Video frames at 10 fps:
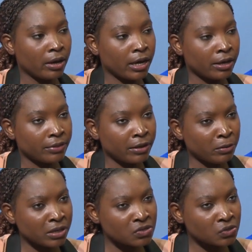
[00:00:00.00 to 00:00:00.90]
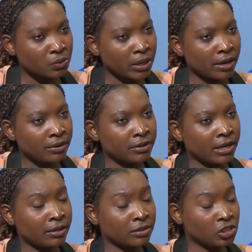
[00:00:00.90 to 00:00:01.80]
Uh, the ones who are,
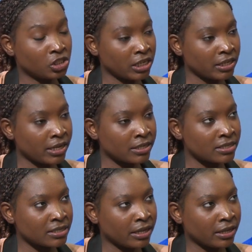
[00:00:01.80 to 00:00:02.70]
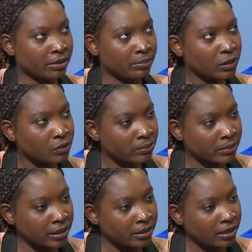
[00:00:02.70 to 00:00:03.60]
are traders and
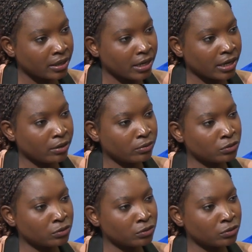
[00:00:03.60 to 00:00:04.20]
middlemen uh,